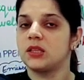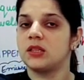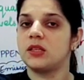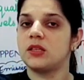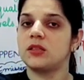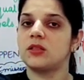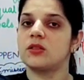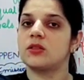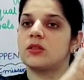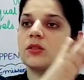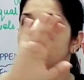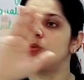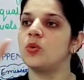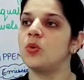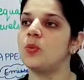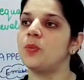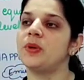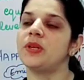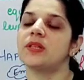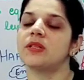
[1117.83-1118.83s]
this
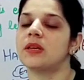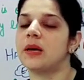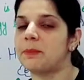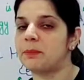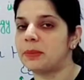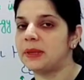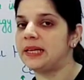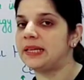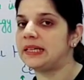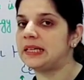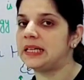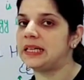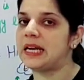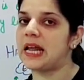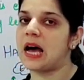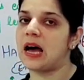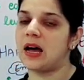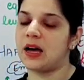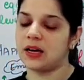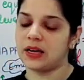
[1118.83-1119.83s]
room is completely
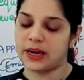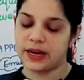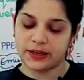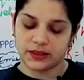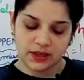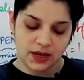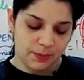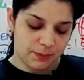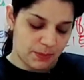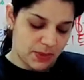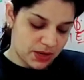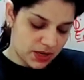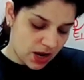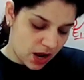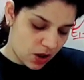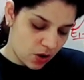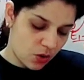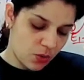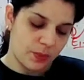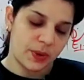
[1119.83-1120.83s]
dark, and
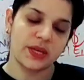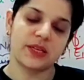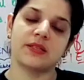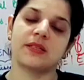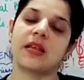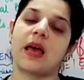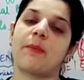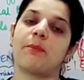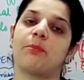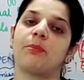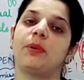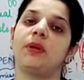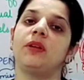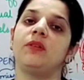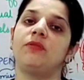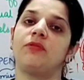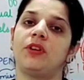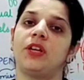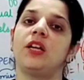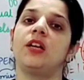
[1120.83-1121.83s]
now my
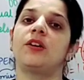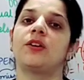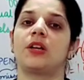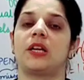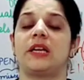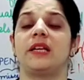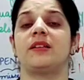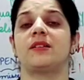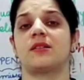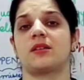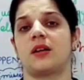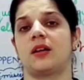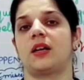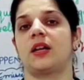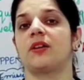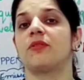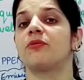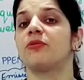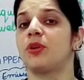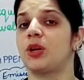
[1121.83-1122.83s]
sample will release
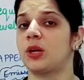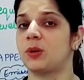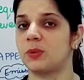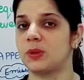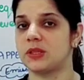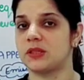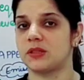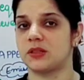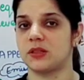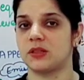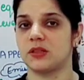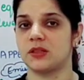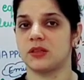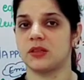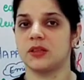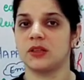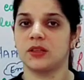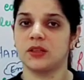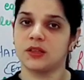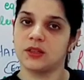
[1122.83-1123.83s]
certain frequencies.
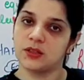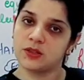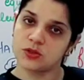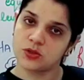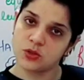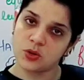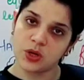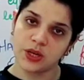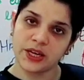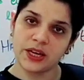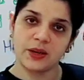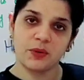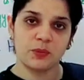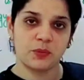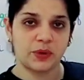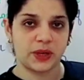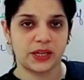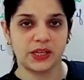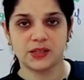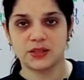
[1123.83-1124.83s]
So
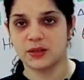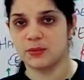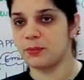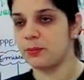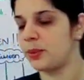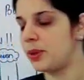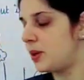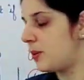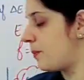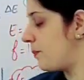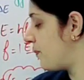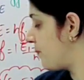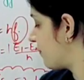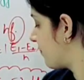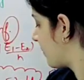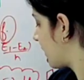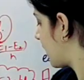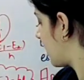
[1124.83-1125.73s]
again, very simple.